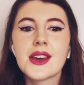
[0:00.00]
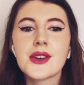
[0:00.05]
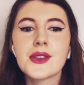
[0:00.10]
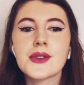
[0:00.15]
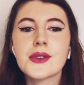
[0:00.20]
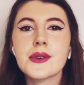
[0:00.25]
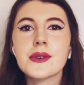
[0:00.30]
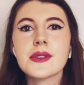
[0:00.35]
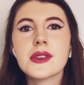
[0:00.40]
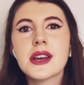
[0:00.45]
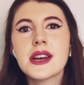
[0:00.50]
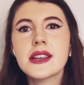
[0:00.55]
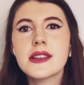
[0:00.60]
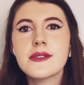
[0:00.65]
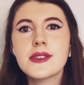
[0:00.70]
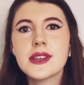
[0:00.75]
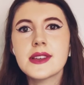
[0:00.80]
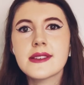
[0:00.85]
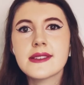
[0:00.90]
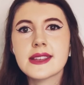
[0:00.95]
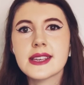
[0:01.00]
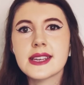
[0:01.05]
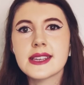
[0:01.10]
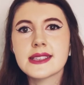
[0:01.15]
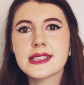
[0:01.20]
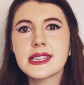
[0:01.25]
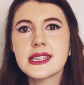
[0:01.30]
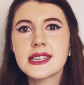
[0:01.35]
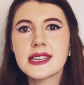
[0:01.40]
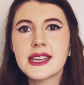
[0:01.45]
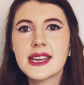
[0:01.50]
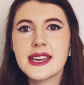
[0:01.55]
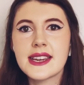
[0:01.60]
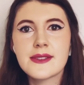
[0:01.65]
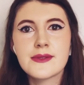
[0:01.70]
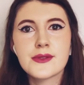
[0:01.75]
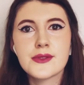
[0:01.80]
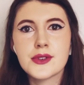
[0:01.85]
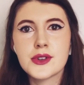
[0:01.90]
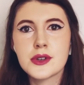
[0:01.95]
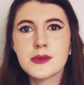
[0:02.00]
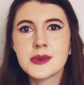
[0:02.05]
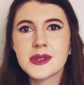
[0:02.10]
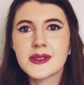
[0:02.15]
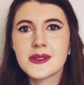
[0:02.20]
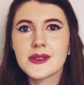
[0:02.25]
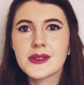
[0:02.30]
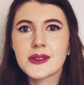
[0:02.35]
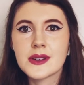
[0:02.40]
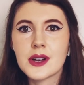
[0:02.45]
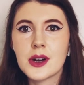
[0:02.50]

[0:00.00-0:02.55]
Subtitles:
So it was kind of used as an informal